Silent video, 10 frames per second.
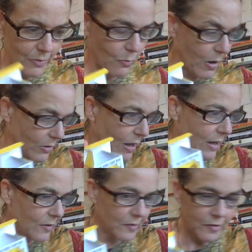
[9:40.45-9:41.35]
while
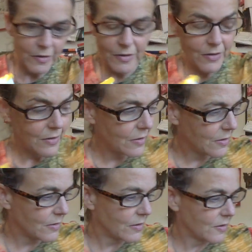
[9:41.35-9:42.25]
nice,
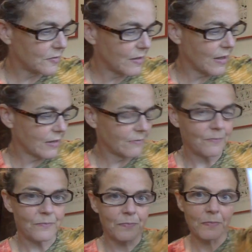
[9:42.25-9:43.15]
is not
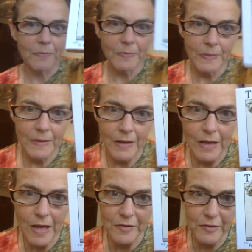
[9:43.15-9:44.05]

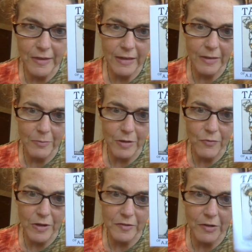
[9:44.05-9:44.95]
as thick and
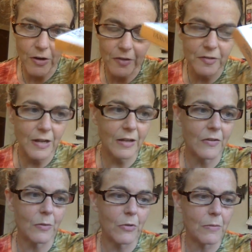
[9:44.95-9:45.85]
beefy as the cardstock
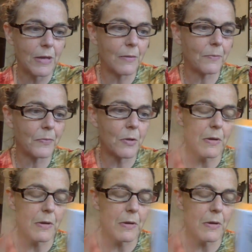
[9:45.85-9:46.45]
in the premium. And